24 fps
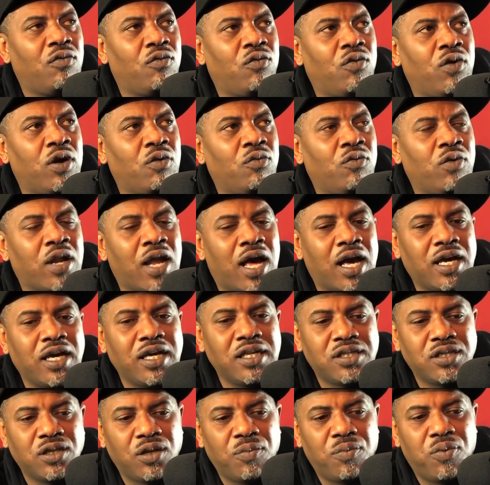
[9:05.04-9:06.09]
when I
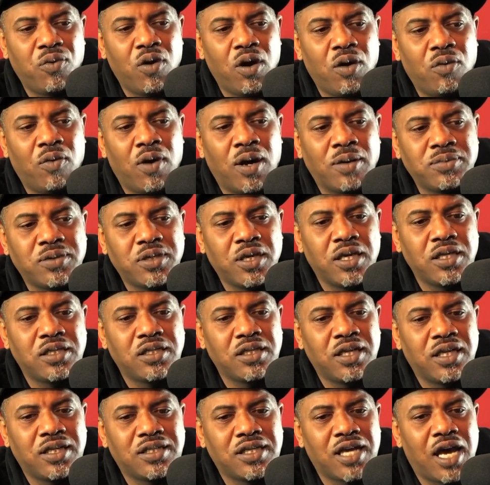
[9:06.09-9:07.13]
get to the point where I'm
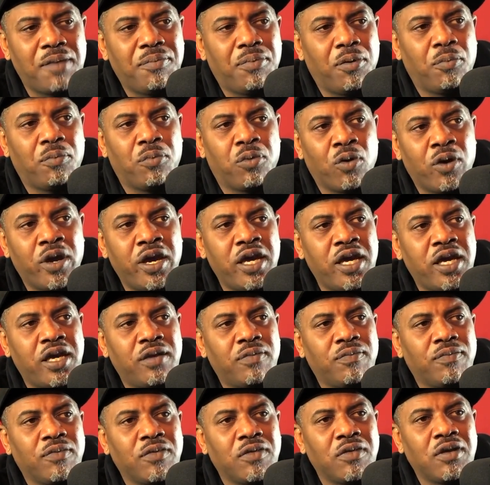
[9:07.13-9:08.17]
touching that type of
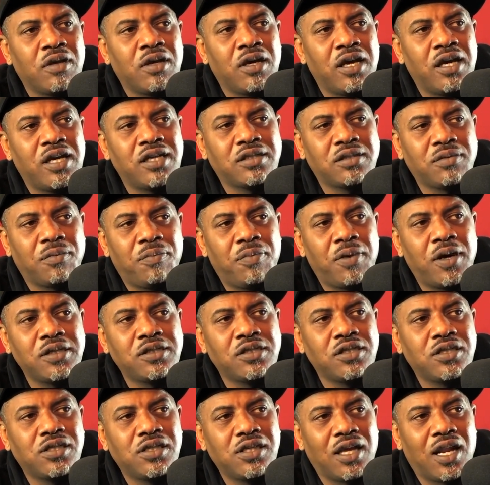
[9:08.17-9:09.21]
bread, it's a
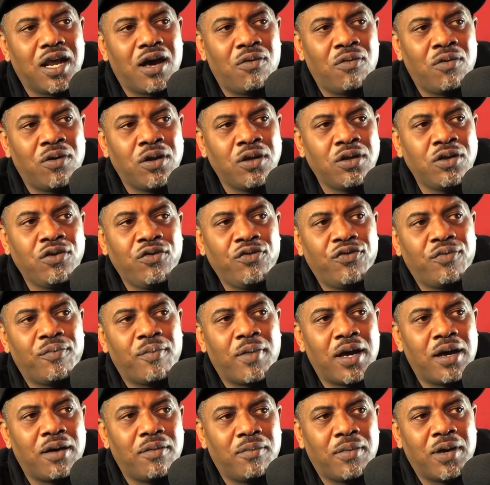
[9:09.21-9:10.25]
bunch of shit I want to do for
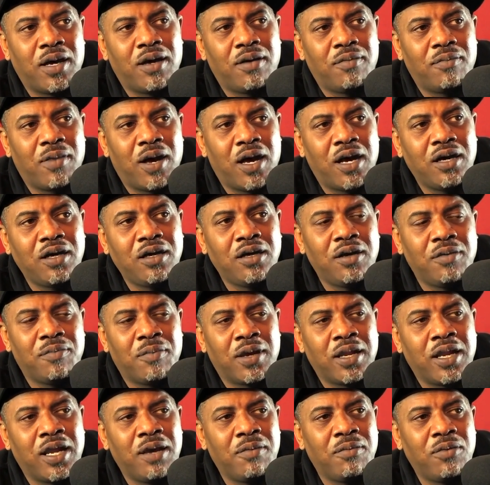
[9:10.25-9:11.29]
my hood,
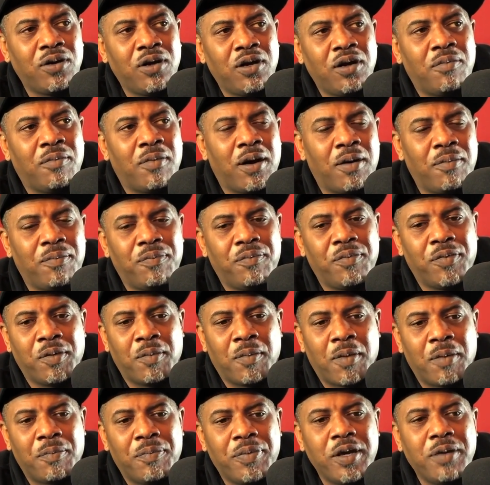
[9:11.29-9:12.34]
my neighborhood,
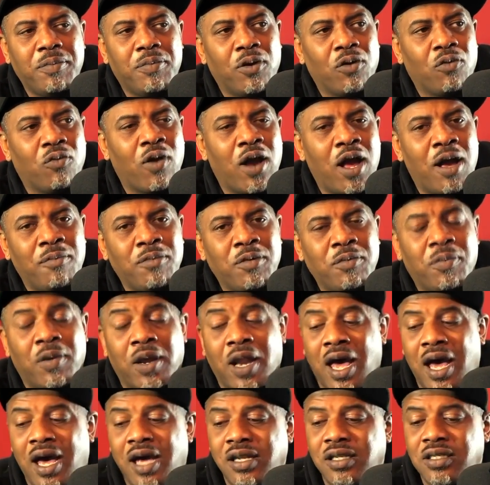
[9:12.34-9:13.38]
my people around me.
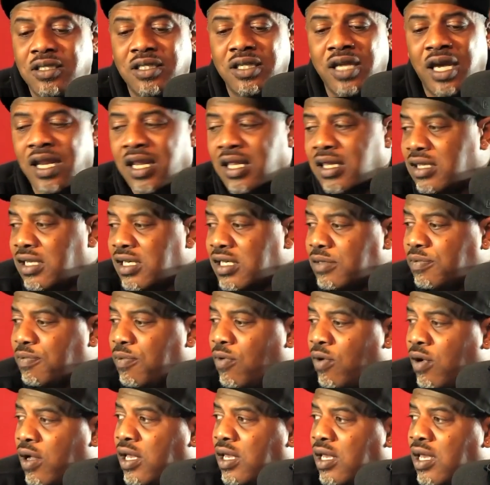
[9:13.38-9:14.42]
But I understand at this
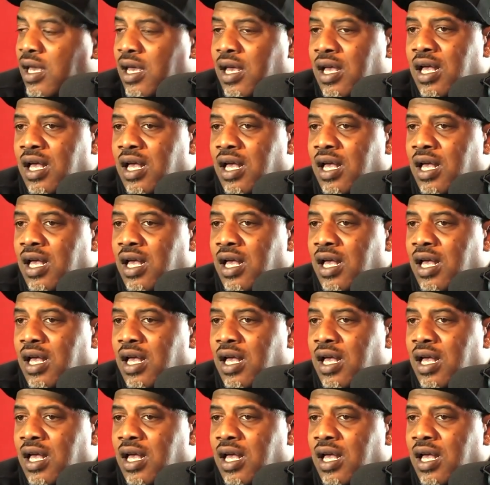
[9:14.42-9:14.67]
point,